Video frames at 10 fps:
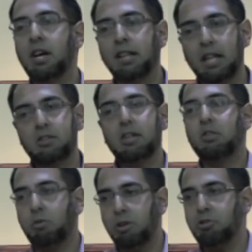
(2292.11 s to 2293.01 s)
then you need to
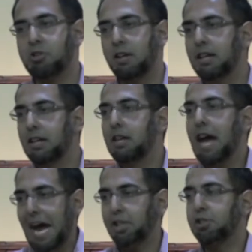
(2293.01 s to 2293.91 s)
question
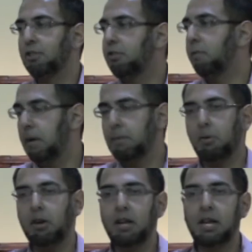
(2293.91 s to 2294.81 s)
actions of
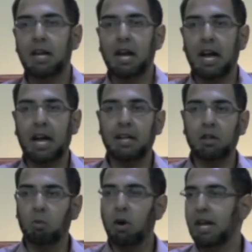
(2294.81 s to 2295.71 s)
people and
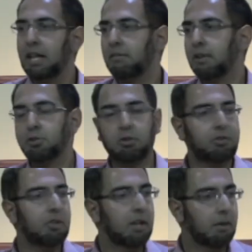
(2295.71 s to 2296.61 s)
the way individuals